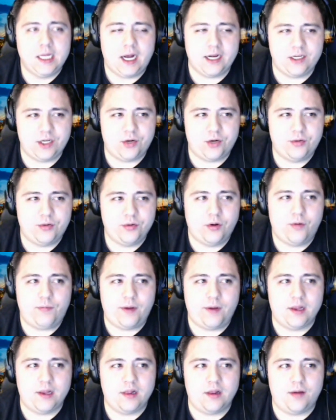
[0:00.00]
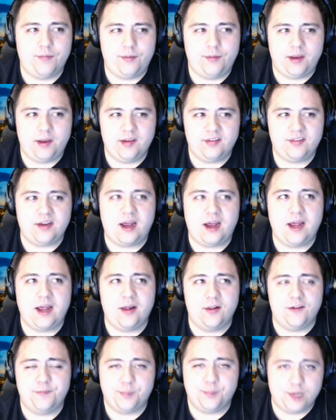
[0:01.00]
I don't know if I love his
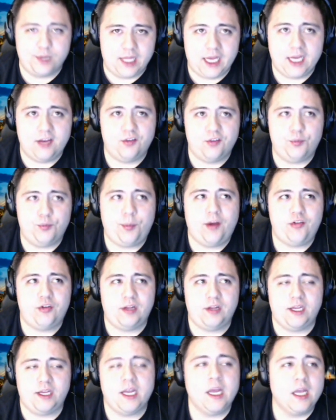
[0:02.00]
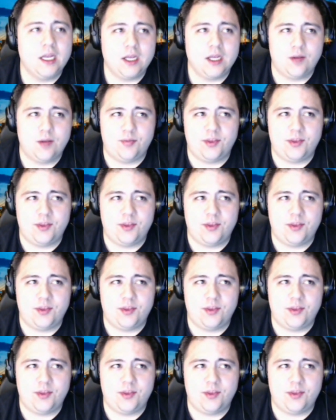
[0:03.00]
style of play, especially if the